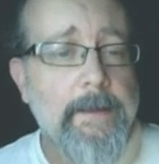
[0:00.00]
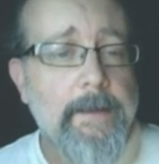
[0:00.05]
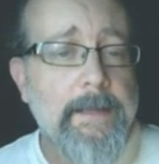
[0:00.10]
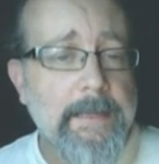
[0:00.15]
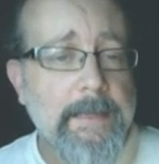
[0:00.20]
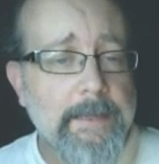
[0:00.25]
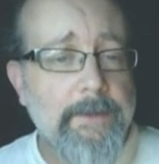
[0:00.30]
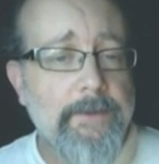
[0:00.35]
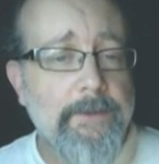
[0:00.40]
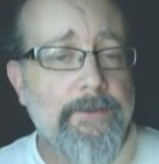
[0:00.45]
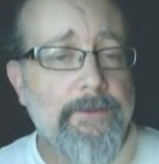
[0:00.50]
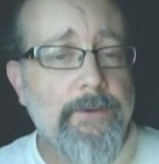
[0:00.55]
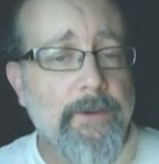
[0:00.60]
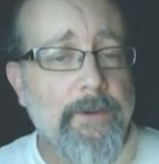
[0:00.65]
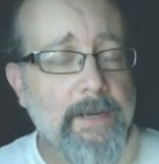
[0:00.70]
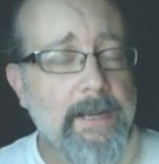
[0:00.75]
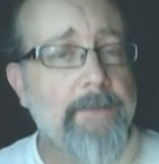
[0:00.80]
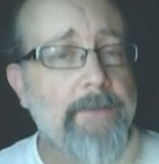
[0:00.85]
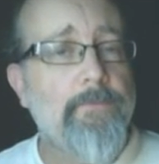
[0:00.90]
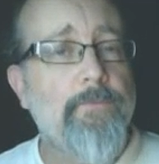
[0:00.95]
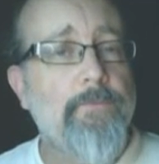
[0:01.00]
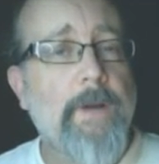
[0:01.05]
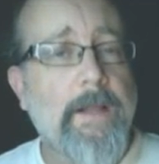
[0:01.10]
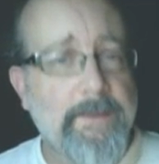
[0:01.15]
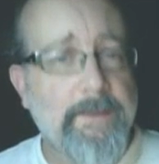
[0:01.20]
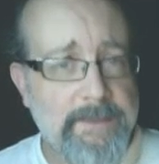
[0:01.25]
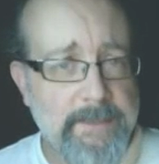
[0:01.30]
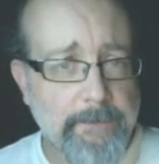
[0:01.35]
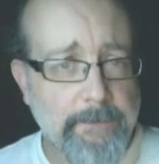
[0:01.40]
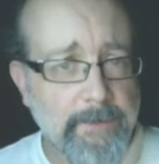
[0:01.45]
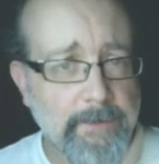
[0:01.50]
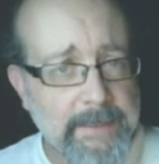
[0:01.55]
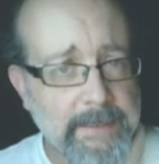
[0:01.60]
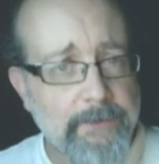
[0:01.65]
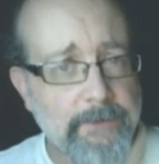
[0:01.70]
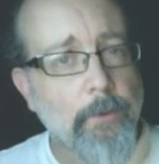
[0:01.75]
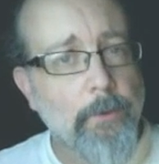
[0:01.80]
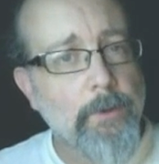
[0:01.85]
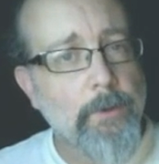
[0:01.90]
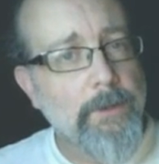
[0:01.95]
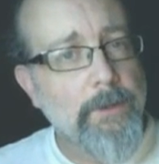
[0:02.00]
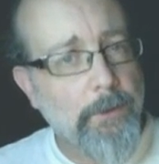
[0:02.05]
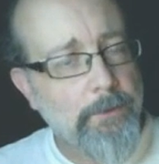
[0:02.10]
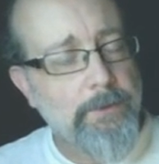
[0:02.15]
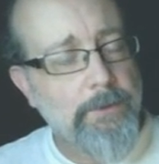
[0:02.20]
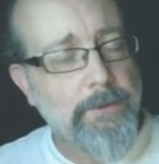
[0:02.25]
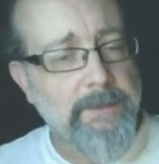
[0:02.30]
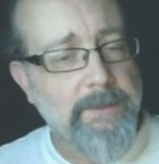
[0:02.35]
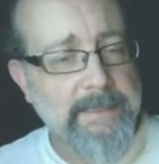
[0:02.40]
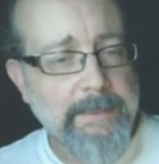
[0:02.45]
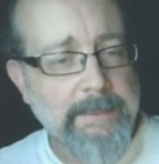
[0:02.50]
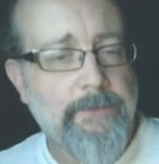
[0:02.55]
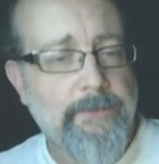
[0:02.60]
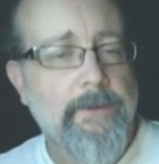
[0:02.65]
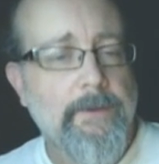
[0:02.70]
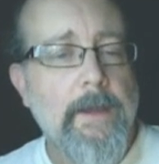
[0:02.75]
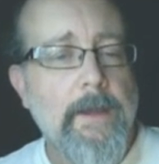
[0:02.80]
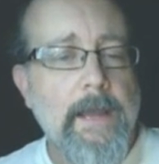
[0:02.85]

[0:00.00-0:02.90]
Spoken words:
is you're going to have relative links or local links.